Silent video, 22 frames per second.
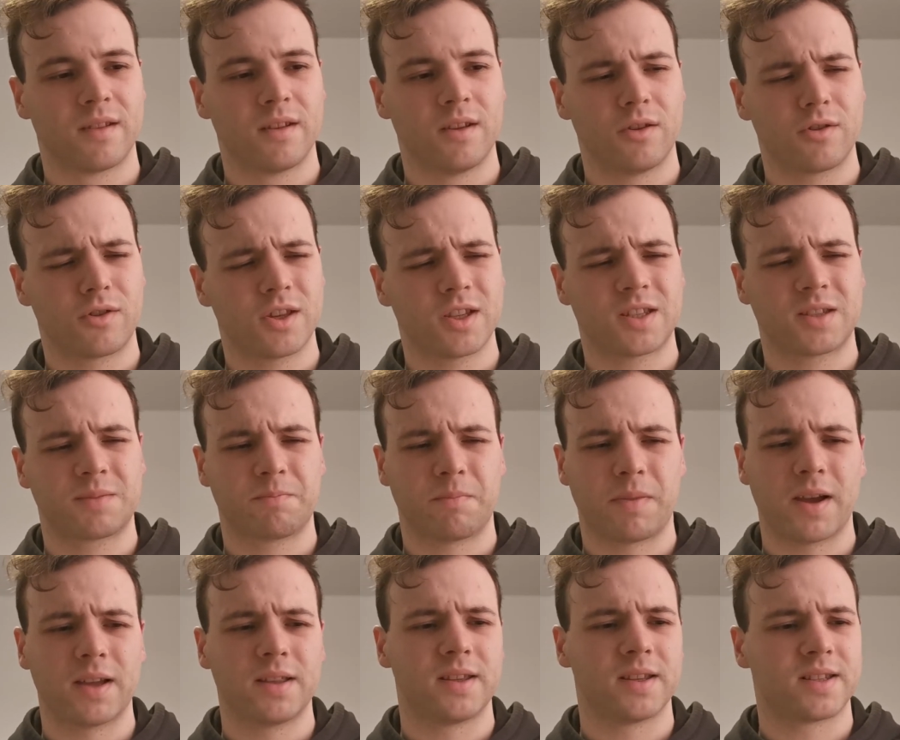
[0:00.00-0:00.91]
you just
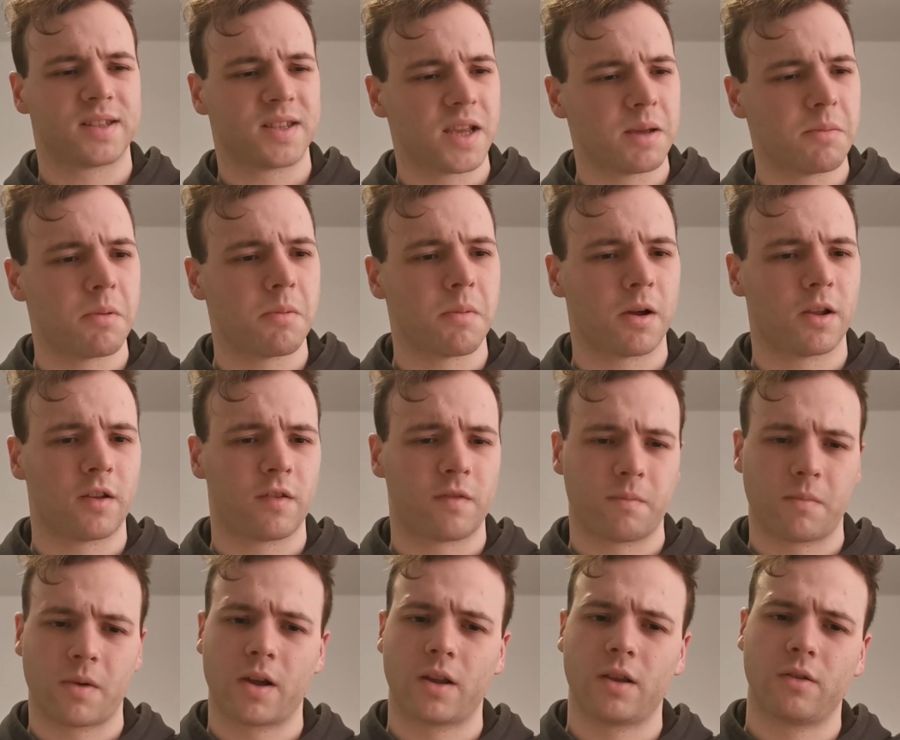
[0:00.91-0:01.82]
spend the same amount
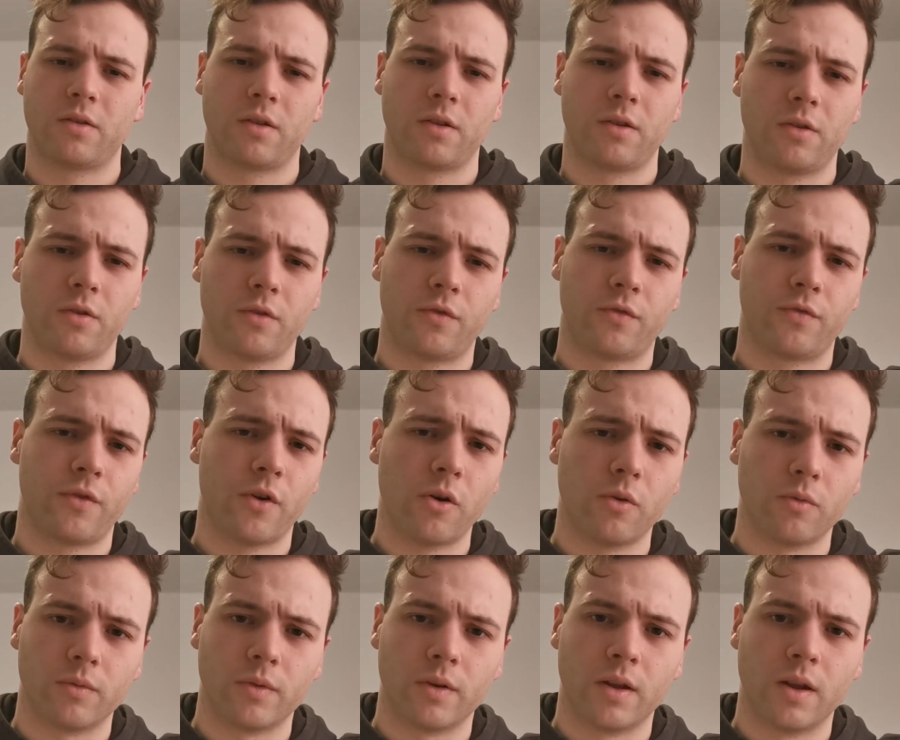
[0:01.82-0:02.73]
of money on a new
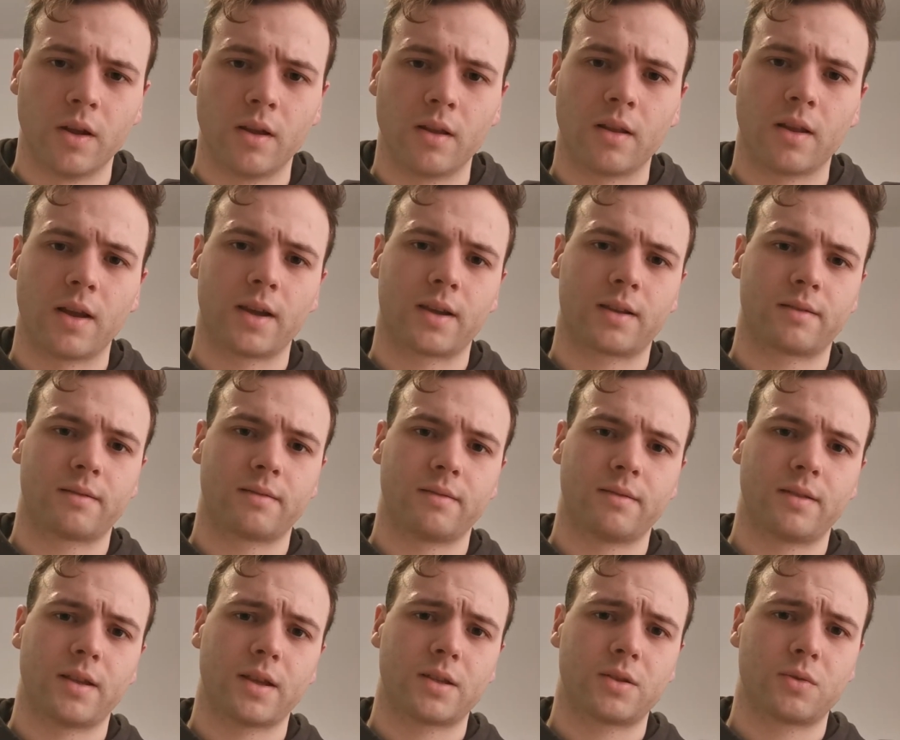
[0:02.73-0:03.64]
phone. Like
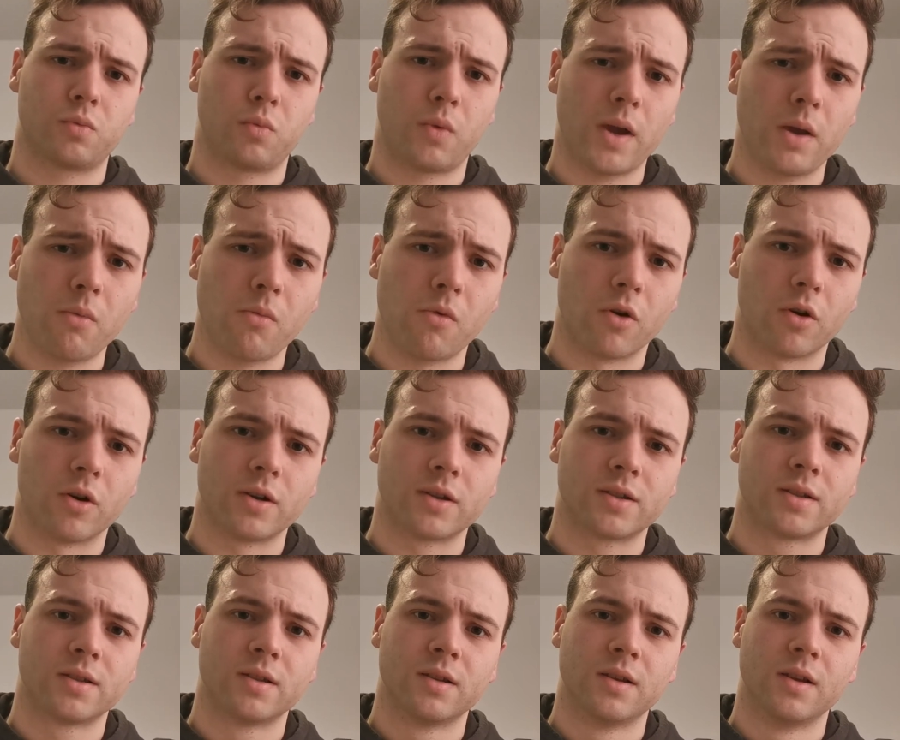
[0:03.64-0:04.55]
that's way
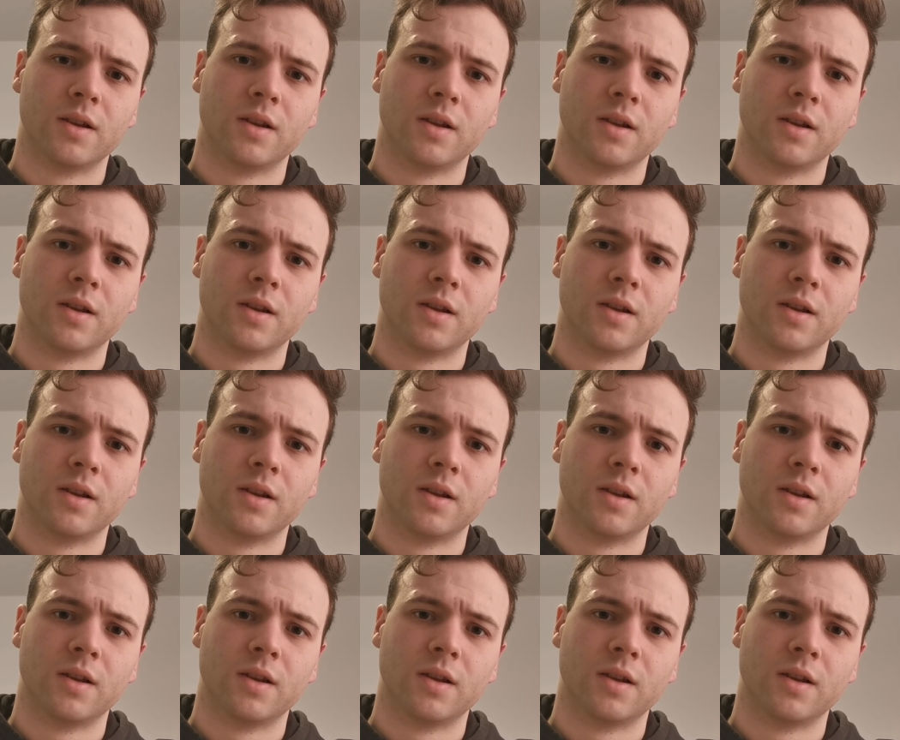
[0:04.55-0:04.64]
worse."